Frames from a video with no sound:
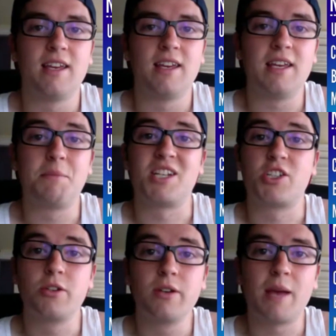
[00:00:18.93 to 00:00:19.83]
He
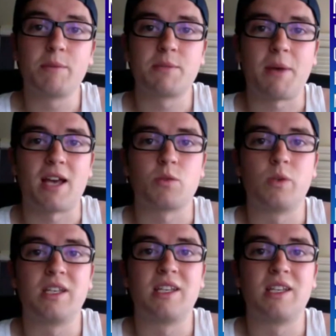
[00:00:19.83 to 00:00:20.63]
pitched two games this past week.